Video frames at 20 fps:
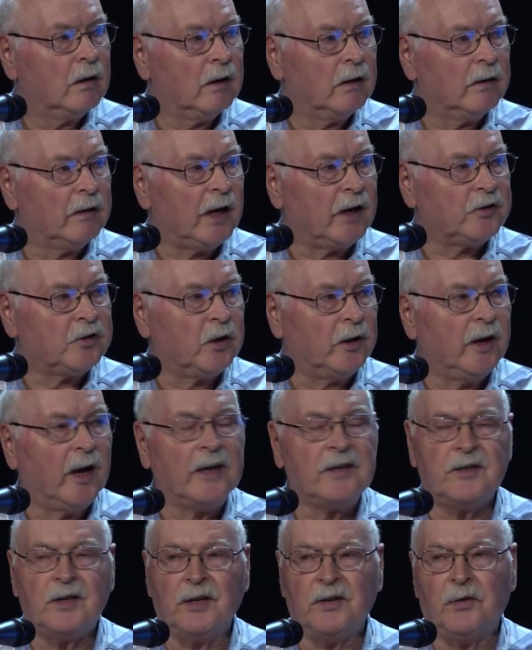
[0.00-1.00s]
that's a
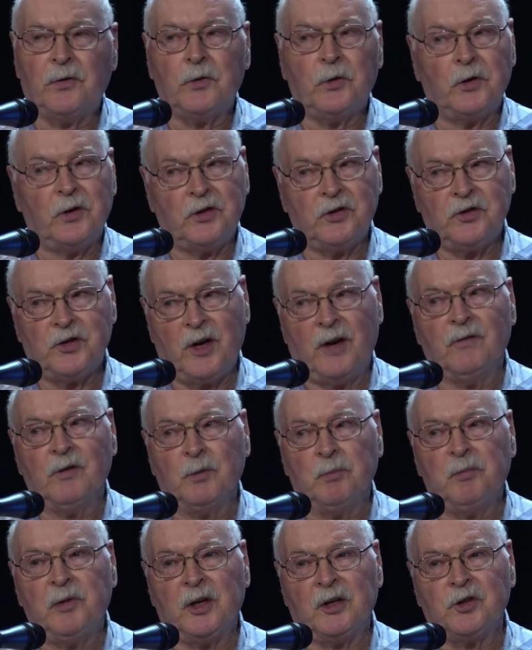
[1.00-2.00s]

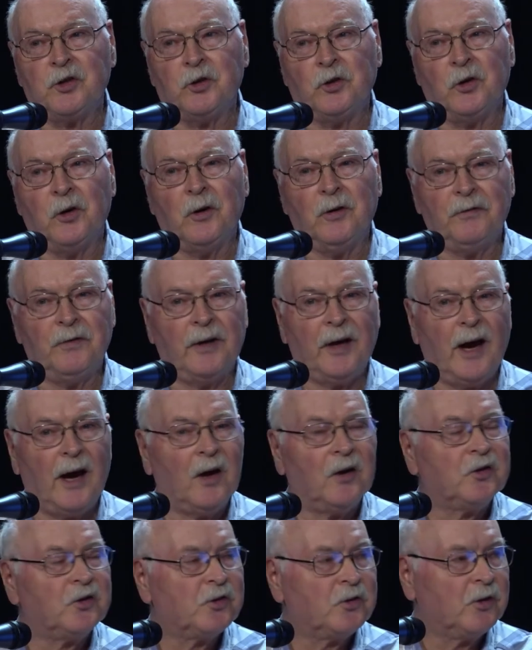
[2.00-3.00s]
1937 picture of the
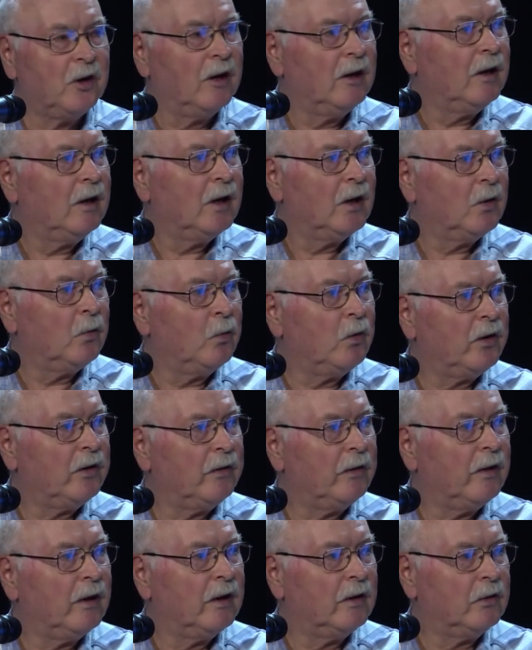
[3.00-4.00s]
house
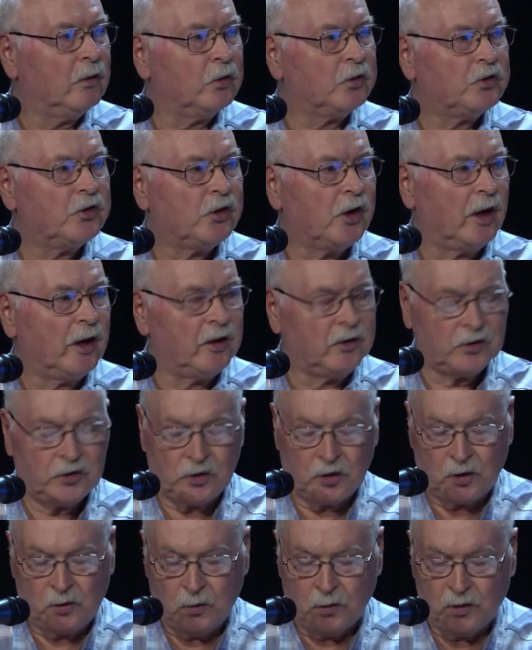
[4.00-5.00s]
with those giant
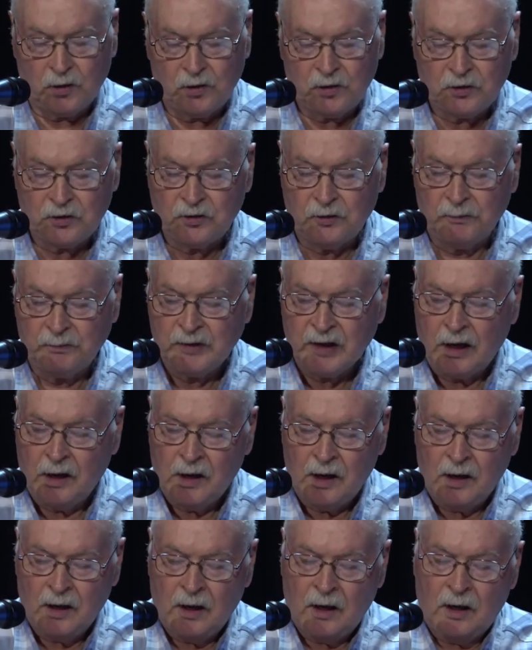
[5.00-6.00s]
sequoias.
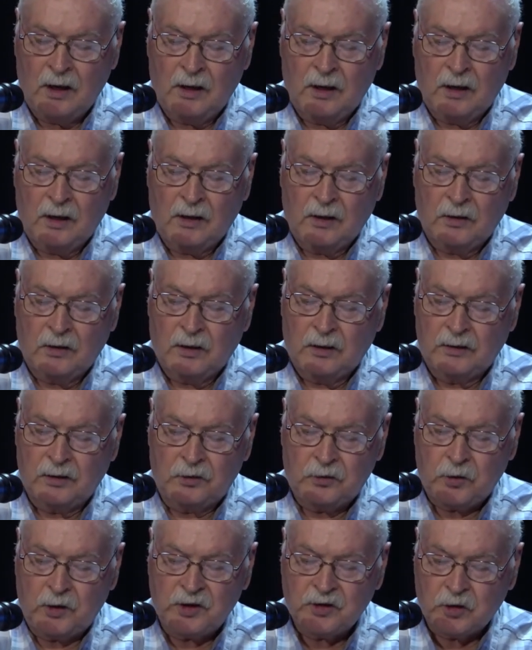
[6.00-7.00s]
The
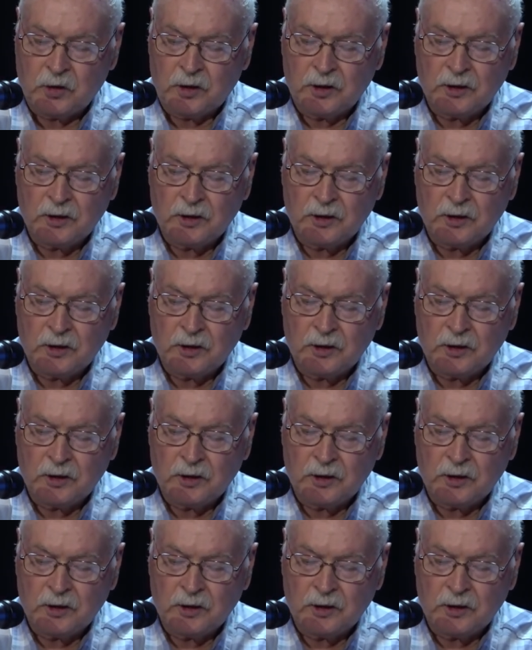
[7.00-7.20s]
trees are